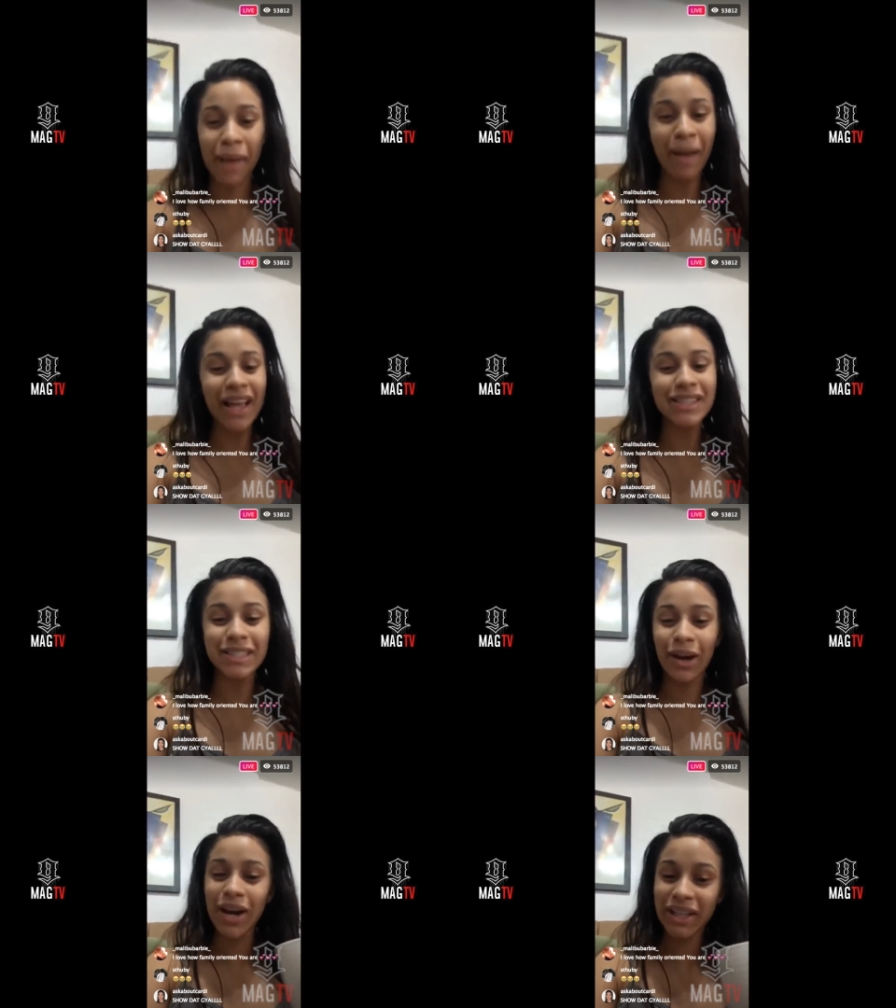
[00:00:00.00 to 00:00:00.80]
Like my
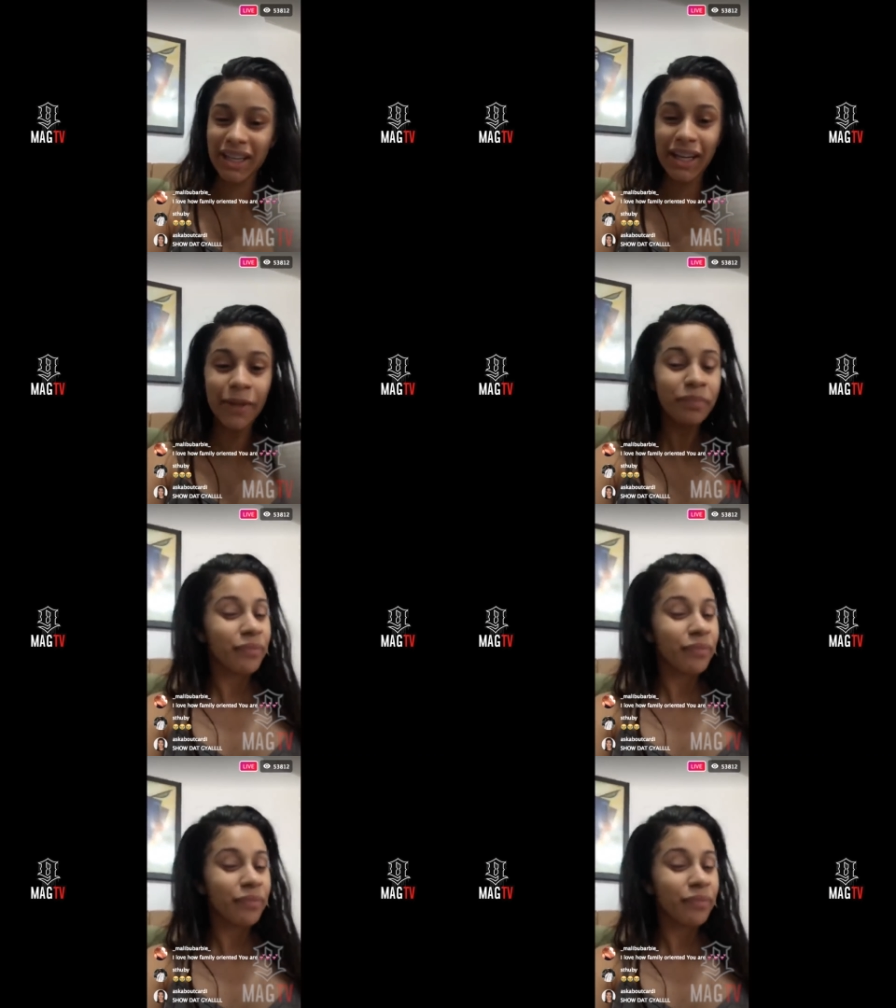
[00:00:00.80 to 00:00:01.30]
daughter,